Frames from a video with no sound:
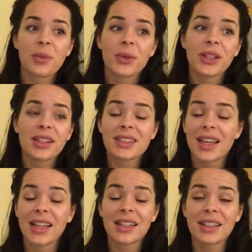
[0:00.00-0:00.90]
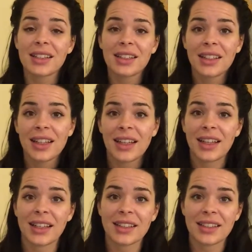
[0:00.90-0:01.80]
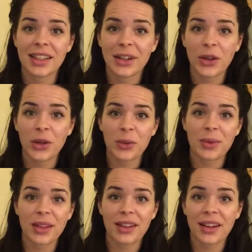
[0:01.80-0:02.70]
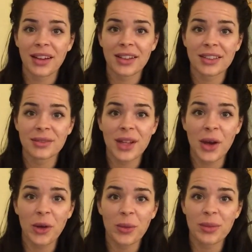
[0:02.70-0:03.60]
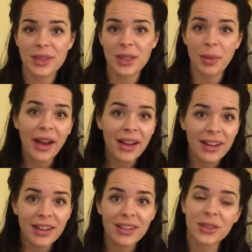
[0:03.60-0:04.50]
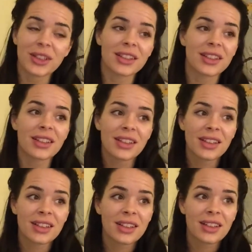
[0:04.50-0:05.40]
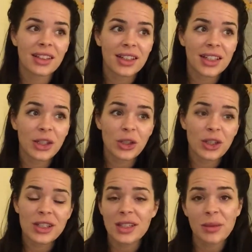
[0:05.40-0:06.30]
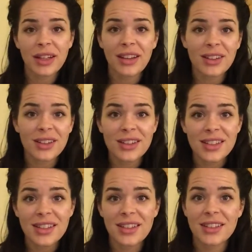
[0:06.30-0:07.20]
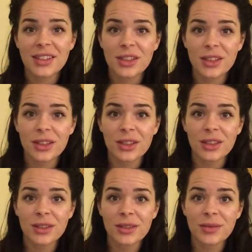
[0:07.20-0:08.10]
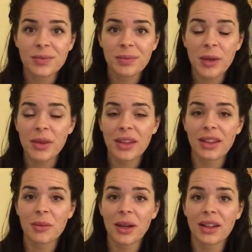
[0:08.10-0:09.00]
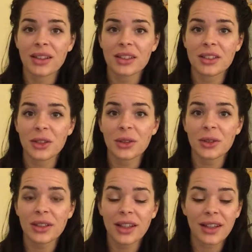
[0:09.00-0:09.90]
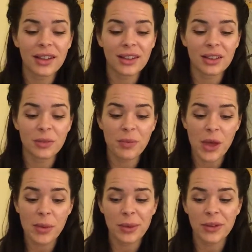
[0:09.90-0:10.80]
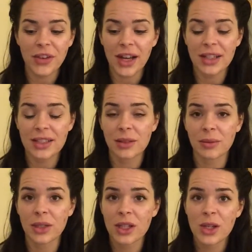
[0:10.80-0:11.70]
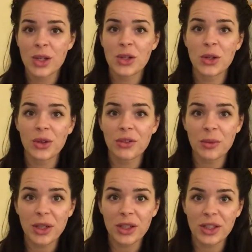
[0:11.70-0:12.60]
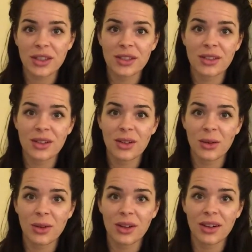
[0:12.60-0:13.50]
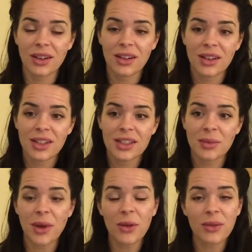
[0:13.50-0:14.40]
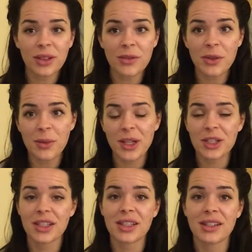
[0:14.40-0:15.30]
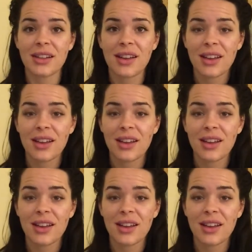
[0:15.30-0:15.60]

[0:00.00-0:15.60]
really excited, and I hope that I can help inspire or encourage somebody else to maybe think about it too, and maybe provide some new information or some helpful information